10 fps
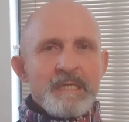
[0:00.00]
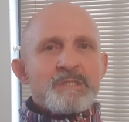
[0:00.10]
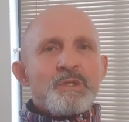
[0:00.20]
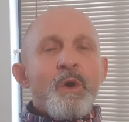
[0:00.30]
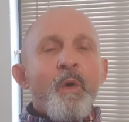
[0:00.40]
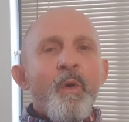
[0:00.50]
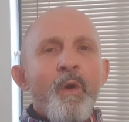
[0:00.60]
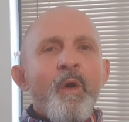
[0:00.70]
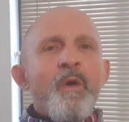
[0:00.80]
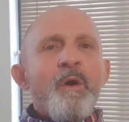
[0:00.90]
It's
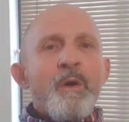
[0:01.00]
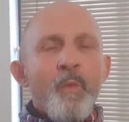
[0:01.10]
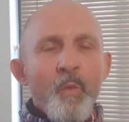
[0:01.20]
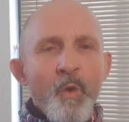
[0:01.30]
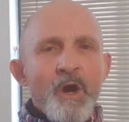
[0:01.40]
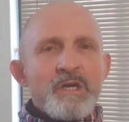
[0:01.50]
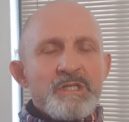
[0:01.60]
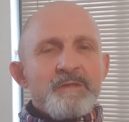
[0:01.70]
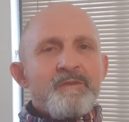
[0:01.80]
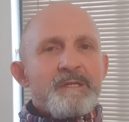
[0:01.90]
all
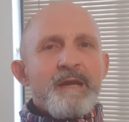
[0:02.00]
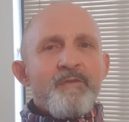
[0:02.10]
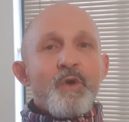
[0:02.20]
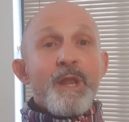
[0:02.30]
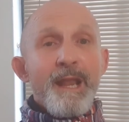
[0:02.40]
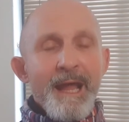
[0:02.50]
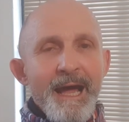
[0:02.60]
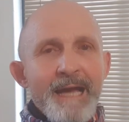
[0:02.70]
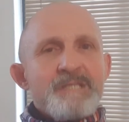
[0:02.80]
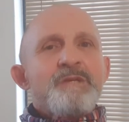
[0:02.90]
works of the devil,
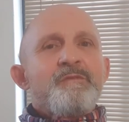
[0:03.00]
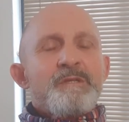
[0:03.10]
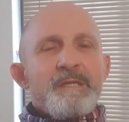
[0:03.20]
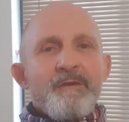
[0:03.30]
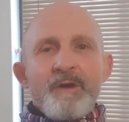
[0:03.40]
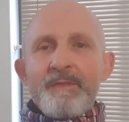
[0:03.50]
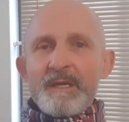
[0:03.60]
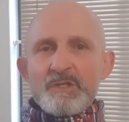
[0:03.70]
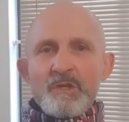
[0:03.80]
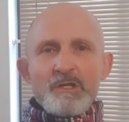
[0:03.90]
lies of the devil, and
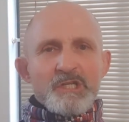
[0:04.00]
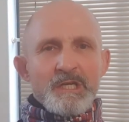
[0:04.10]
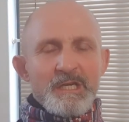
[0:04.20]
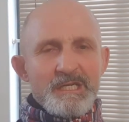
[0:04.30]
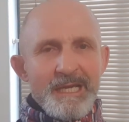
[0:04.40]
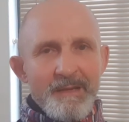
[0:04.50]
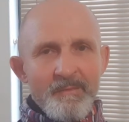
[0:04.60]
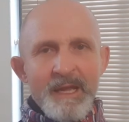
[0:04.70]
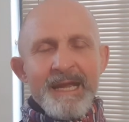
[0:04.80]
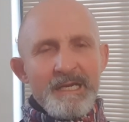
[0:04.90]
that's not to
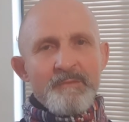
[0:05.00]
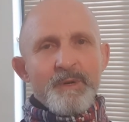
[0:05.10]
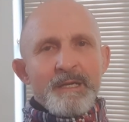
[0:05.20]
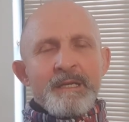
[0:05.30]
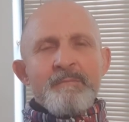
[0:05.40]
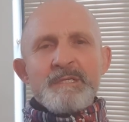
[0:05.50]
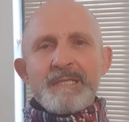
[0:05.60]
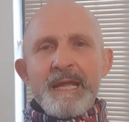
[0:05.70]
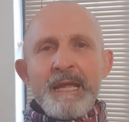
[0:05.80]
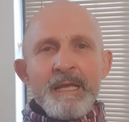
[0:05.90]
condemn anybody. Let me
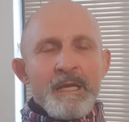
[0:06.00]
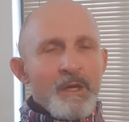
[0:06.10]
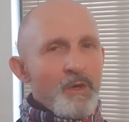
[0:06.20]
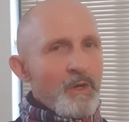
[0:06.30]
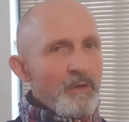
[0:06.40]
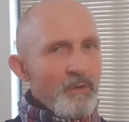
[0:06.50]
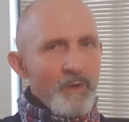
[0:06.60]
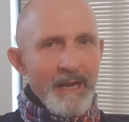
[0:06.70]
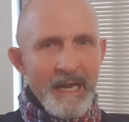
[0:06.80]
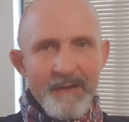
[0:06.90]
say,
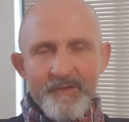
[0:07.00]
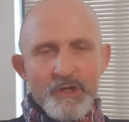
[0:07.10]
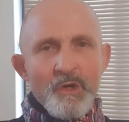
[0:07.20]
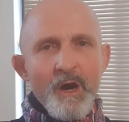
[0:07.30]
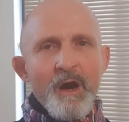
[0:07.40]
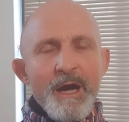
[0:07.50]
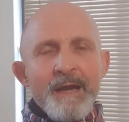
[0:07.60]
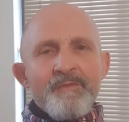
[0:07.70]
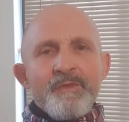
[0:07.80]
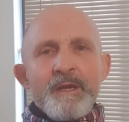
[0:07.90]
whoever you are
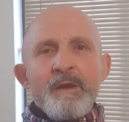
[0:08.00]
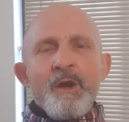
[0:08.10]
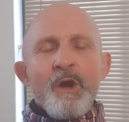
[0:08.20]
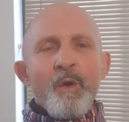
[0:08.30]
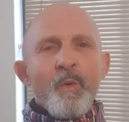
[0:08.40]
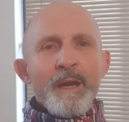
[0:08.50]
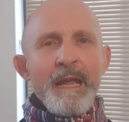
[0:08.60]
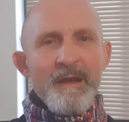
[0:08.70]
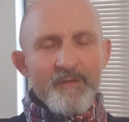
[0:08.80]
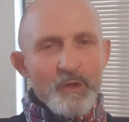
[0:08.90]
out there,
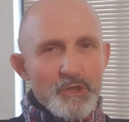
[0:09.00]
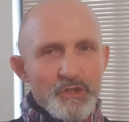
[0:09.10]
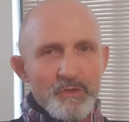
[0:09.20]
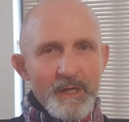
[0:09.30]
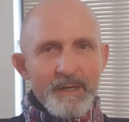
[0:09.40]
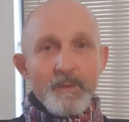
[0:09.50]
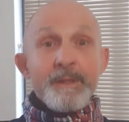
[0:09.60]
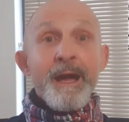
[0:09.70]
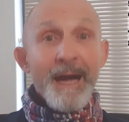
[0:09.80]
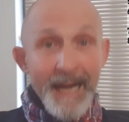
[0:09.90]
whatever you're struggling
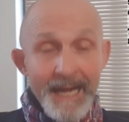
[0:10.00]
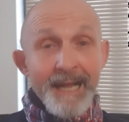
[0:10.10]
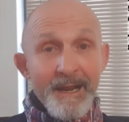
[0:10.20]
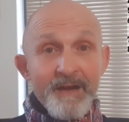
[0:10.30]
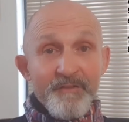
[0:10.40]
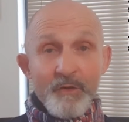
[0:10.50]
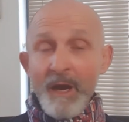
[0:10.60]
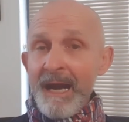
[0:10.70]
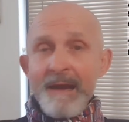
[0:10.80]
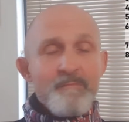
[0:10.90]
with, I love you.
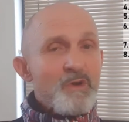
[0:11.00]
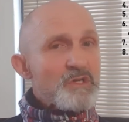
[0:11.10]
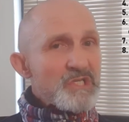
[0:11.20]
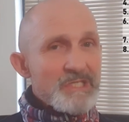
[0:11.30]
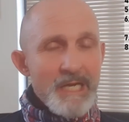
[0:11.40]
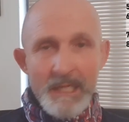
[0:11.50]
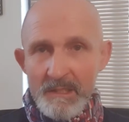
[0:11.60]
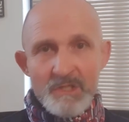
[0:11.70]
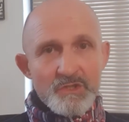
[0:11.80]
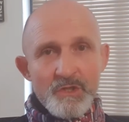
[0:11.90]
I am not saying
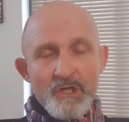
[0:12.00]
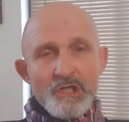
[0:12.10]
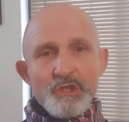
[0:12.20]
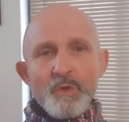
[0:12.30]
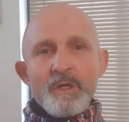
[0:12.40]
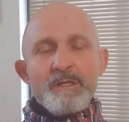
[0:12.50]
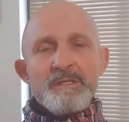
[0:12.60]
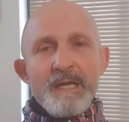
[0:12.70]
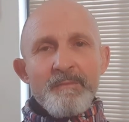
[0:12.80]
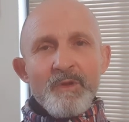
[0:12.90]
this to hurt you or
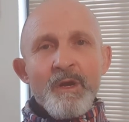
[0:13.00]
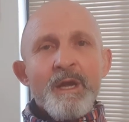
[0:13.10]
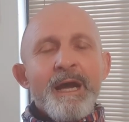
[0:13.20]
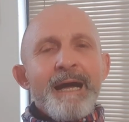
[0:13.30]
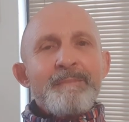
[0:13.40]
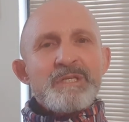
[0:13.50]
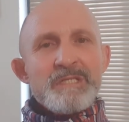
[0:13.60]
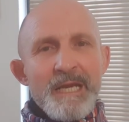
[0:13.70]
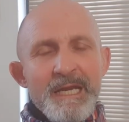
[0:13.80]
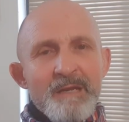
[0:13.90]
condemn you. I'm
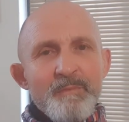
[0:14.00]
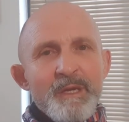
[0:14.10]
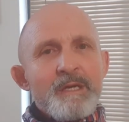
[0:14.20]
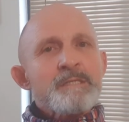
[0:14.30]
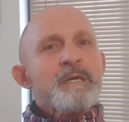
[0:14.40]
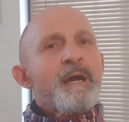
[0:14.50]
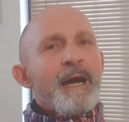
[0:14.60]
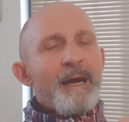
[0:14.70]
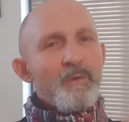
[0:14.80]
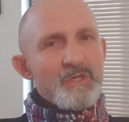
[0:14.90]
saying it because
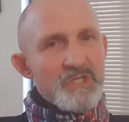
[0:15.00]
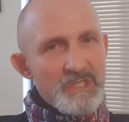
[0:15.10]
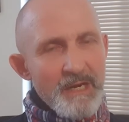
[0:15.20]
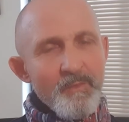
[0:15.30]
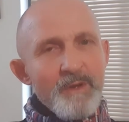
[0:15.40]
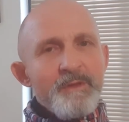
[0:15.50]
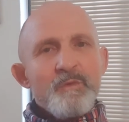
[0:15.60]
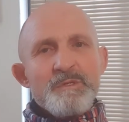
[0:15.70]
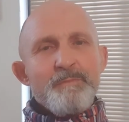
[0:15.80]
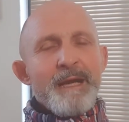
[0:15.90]
I was someone that
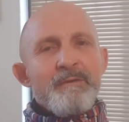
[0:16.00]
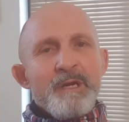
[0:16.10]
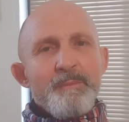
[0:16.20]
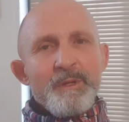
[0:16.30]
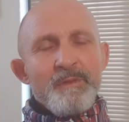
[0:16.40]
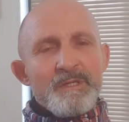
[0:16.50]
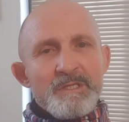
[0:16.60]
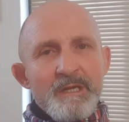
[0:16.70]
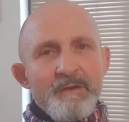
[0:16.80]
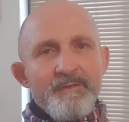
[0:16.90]
was bound up in this
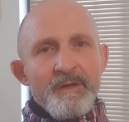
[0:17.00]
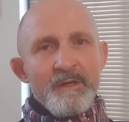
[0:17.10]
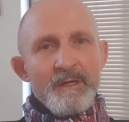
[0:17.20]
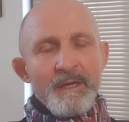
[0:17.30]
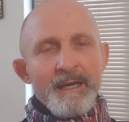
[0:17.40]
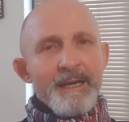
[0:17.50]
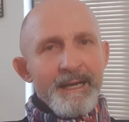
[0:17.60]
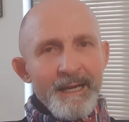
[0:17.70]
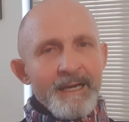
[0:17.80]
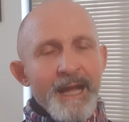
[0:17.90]
stuff
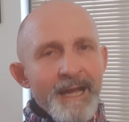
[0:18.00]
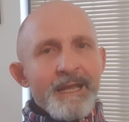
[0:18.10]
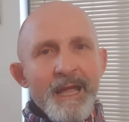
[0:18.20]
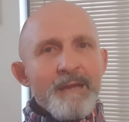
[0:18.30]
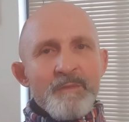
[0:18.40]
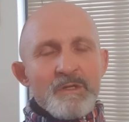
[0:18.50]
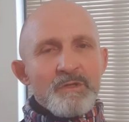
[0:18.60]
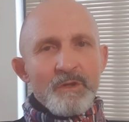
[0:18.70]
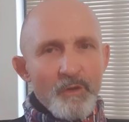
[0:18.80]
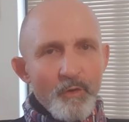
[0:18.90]
and I came into
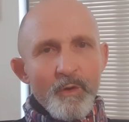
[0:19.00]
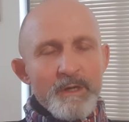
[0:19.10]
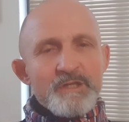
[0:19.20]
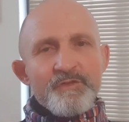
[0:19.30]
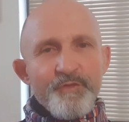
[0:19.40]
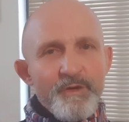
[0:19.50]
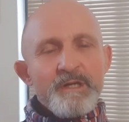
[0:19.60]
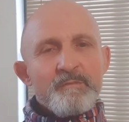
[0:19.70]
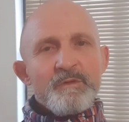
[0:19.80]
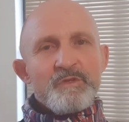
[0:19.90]
the glorious
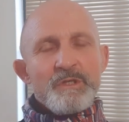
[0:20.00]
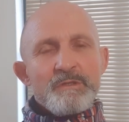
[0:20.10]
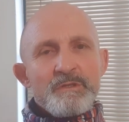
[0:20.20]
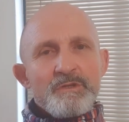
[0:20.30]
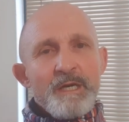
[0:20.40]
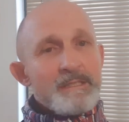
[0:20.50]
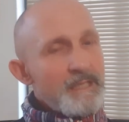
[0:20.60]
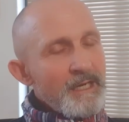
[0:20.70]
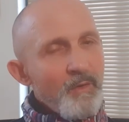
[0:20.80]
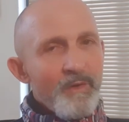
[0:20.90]
freedom of Jesus Christ.
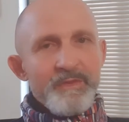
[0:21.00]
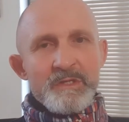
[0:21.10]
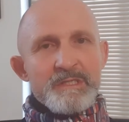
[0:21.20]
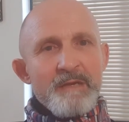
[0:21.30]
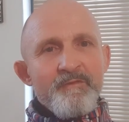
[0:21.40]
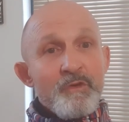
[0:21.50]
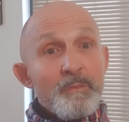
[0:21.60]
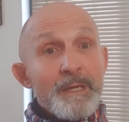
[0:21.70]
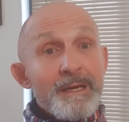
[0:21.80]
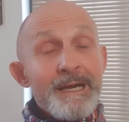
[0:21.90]
And I want the same for you
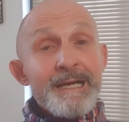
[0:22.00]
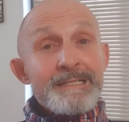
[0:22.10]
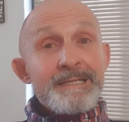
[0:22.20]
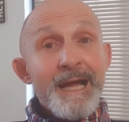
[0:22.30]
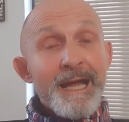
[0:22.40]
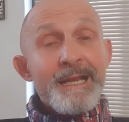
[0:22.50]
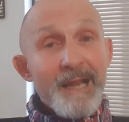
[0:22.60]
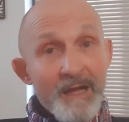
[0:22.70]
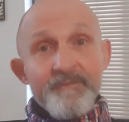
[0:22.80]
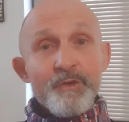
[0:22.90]
because I
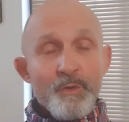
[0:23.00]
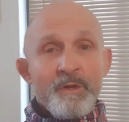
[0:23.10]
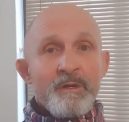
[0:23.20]
love you.